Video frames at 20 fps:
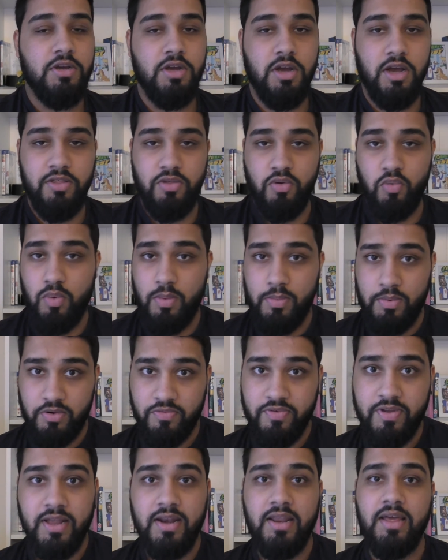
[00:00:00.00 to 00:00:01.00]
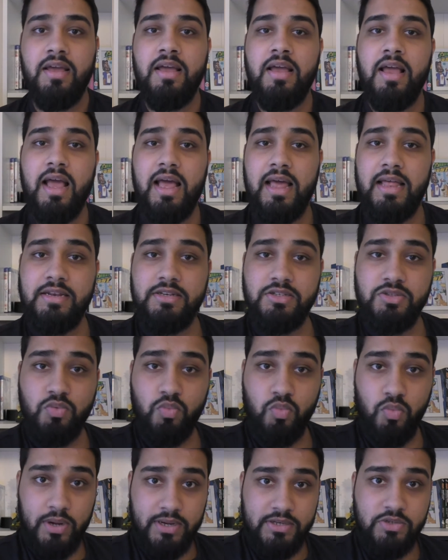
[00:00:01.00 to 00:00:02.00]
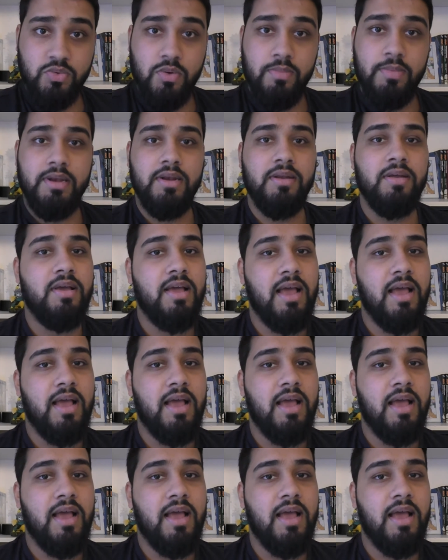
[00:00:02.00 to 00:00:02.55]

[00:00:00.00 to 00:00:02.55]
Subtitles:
either women of color and white women.